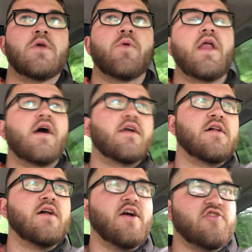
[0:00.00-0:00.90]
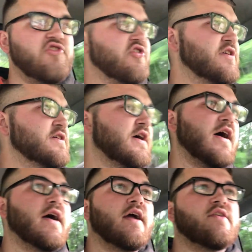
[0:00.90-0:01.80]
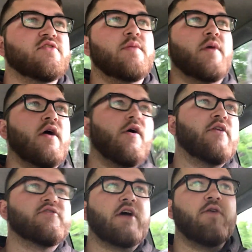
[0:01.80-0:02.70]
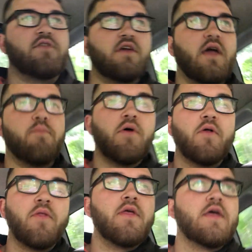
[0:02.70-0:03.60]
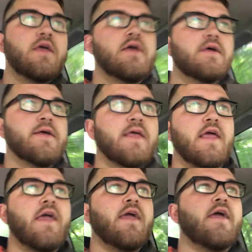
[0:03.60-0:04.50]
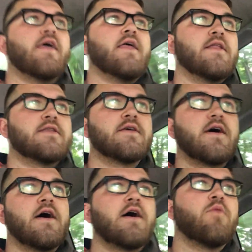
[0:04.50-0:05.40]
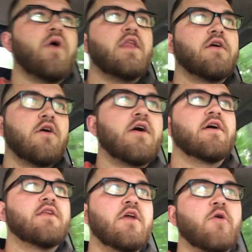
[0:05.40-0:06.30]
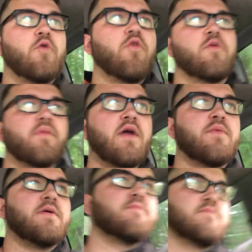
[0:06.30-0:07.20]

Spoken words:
Waiting on a clutch. I got to send my harness out to get built, and waiting on intercooler piping.